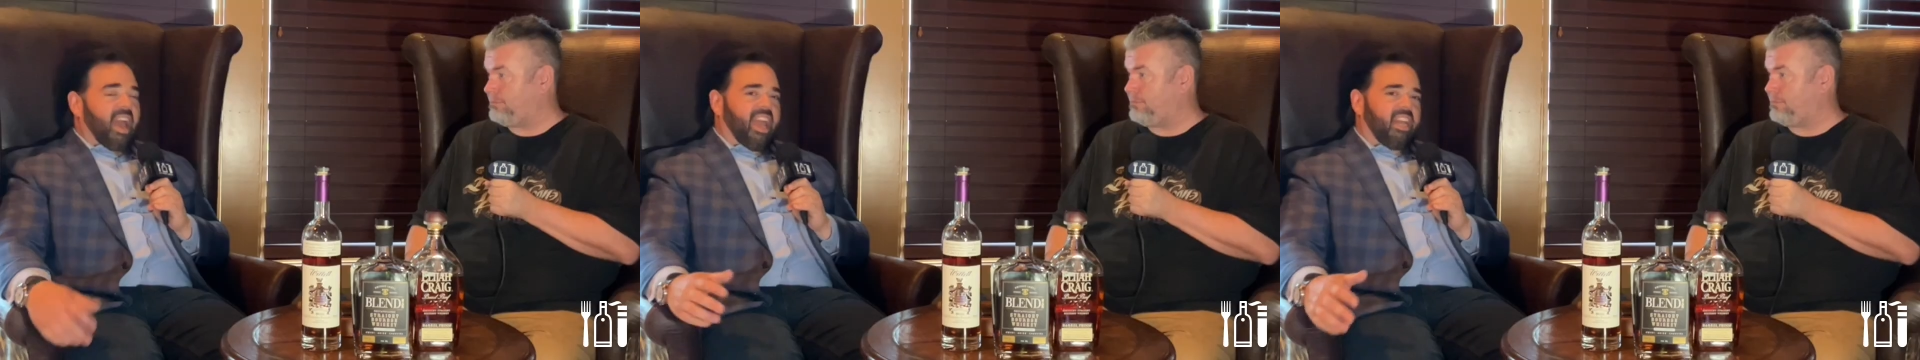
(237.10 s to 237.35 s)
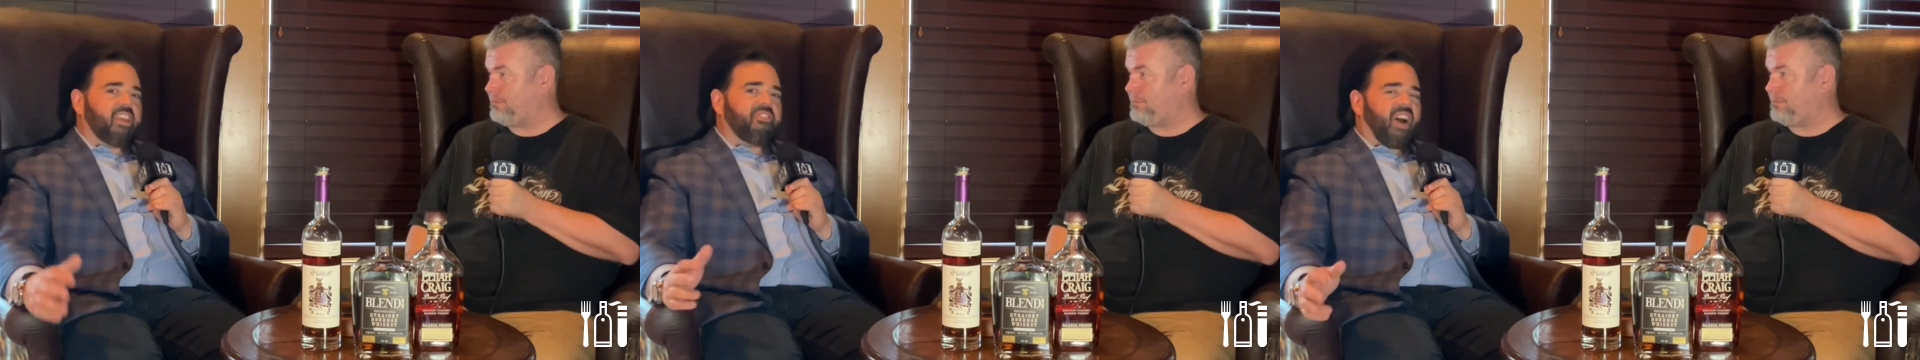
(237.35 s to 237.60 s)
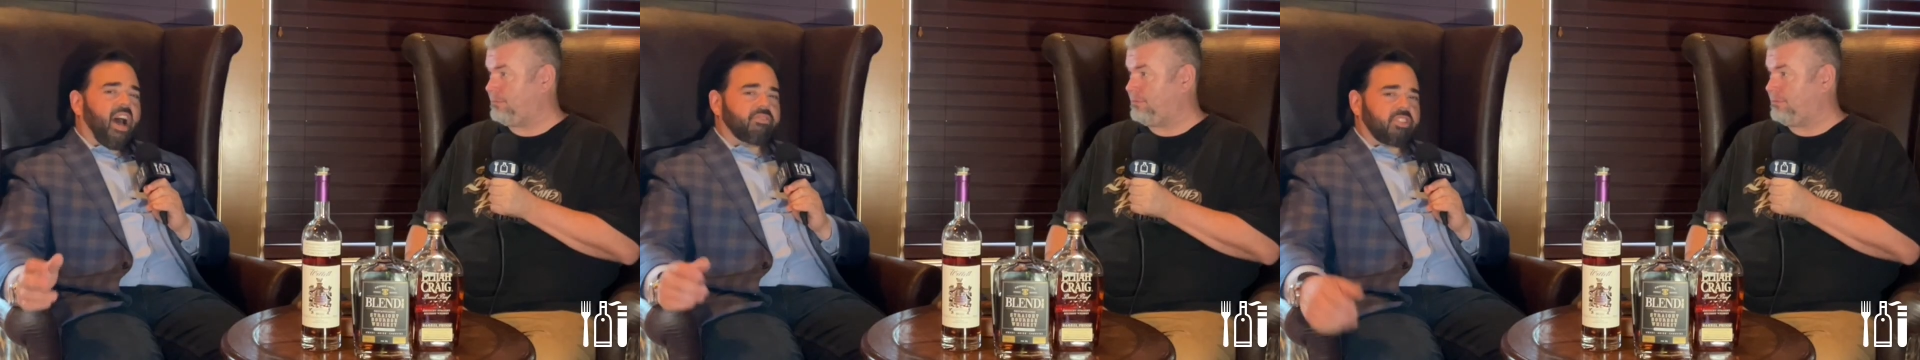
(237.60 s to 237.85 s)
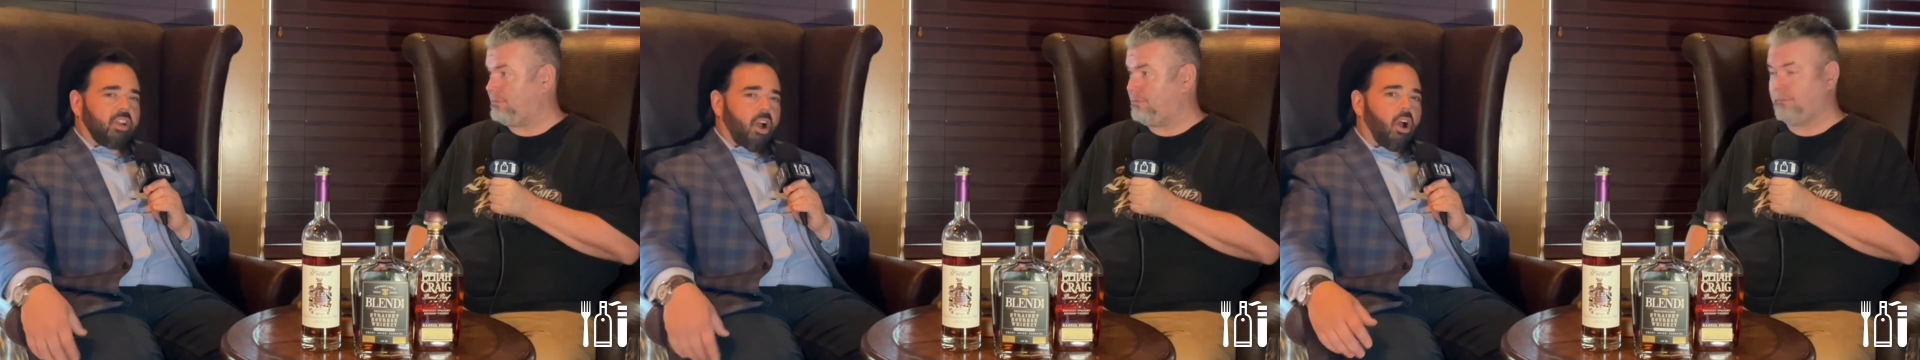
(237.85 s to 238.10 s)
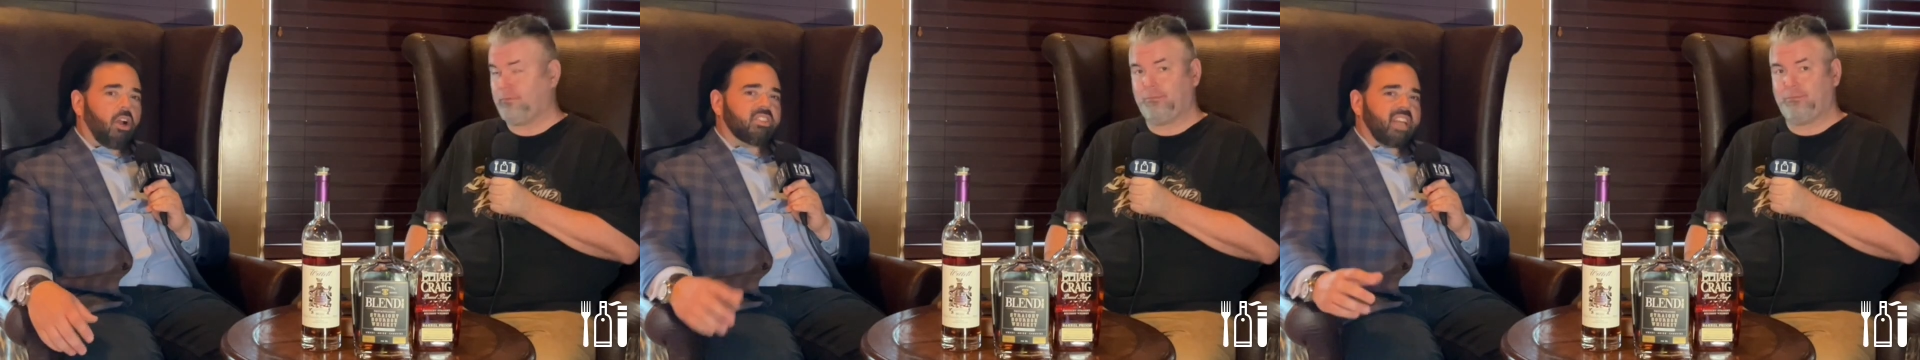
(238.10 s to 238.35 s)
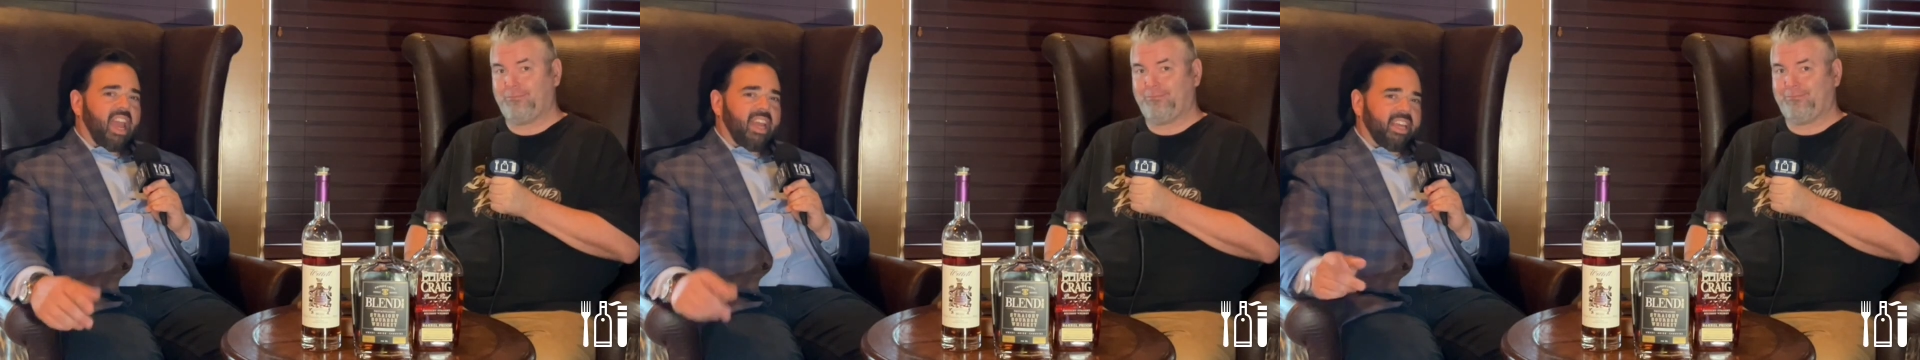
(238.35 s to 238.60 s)
Speaker 1: 85 cigars,
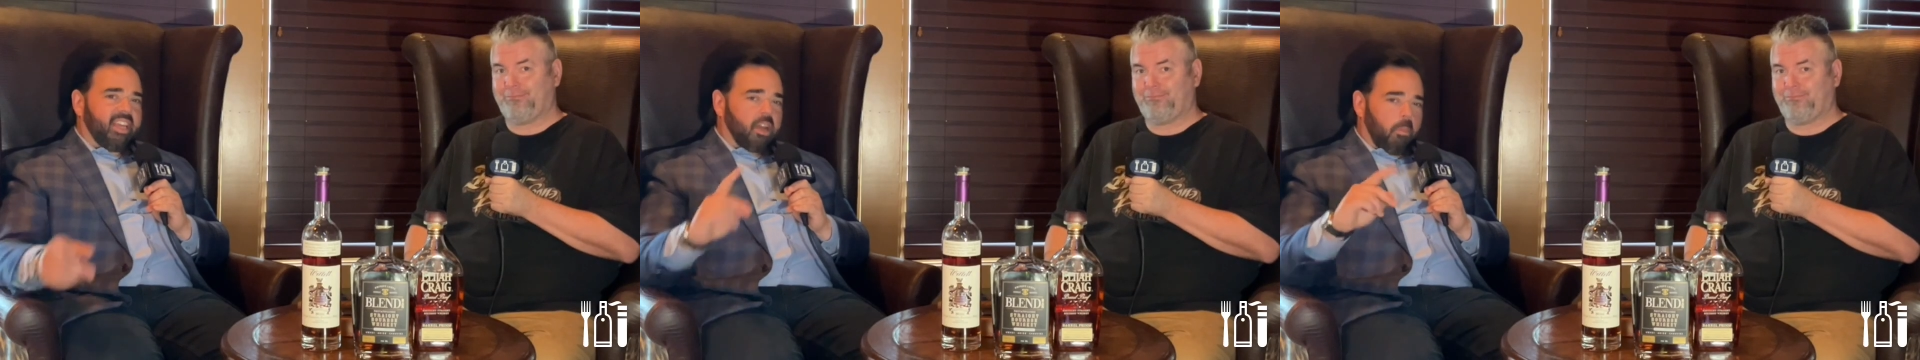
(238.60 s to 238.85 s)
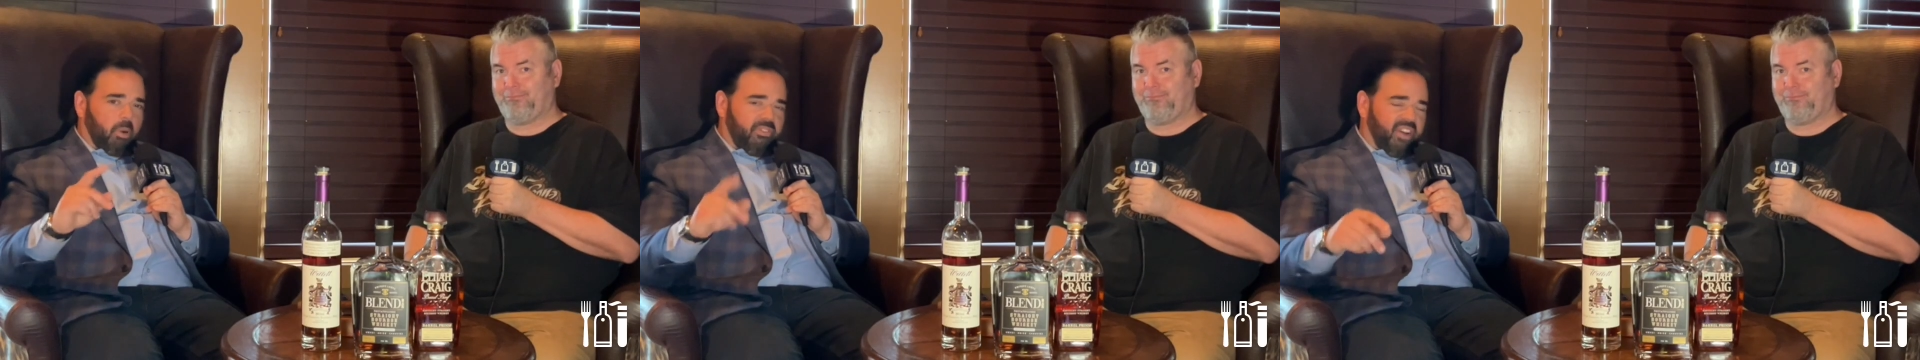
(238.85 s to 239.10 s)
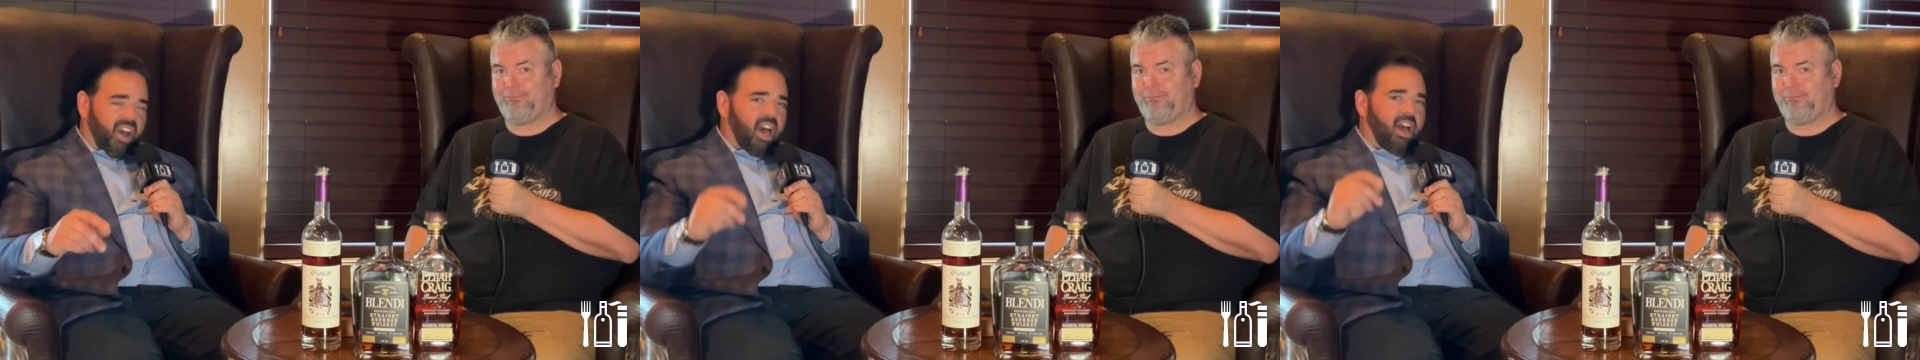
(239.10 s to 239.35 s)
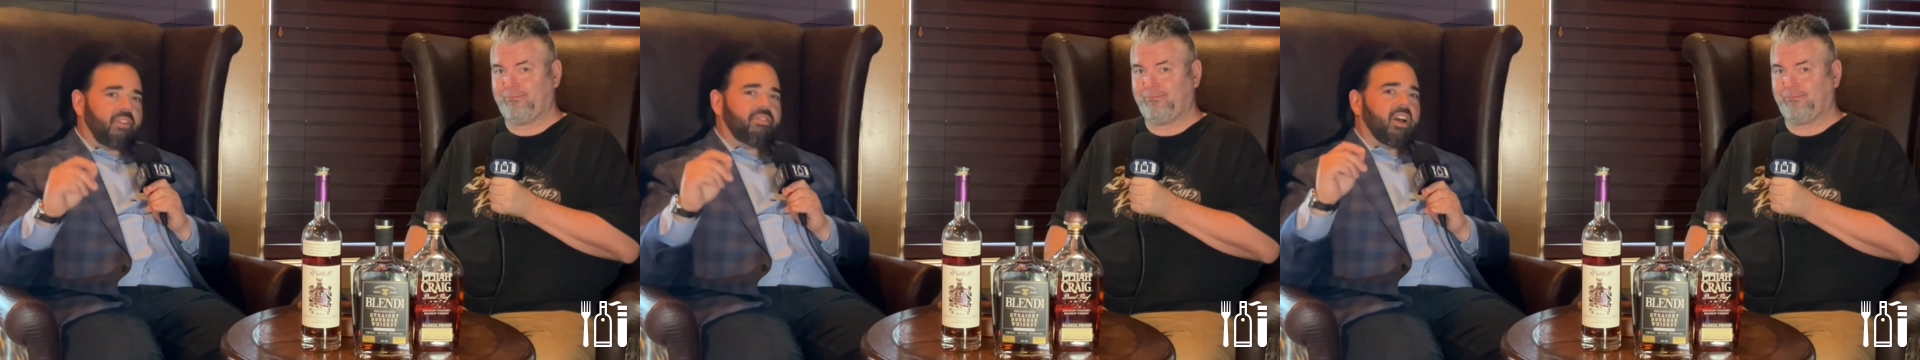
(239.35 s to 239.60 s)
80 number five